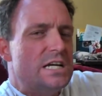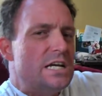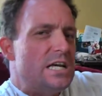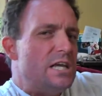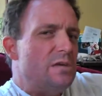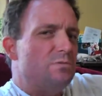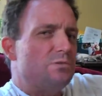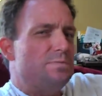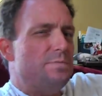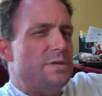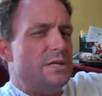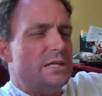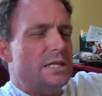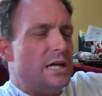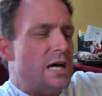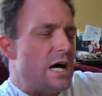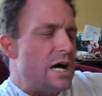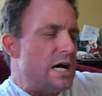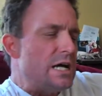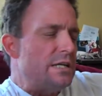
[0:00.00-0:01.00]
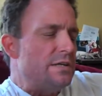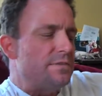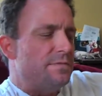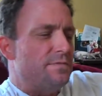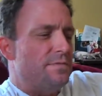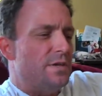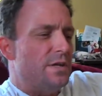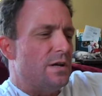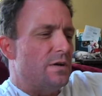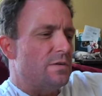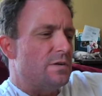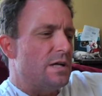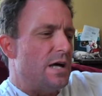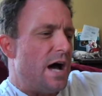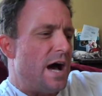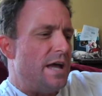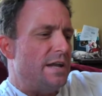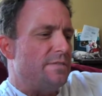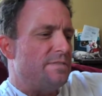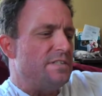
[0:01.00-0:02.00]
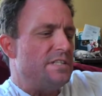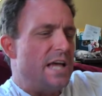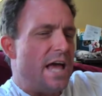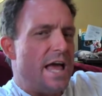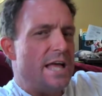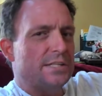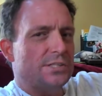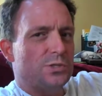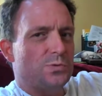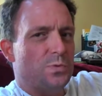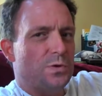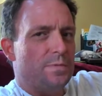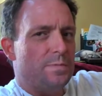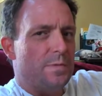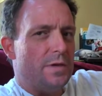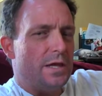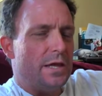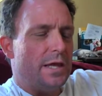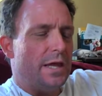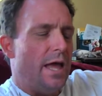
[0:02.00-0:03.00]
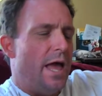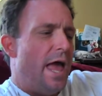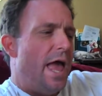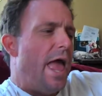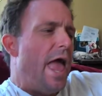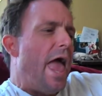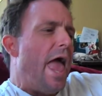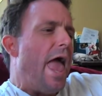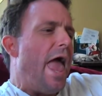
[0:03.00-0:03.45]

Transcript: he was being kind of, you know, kind of tense with me. Mm-hmm.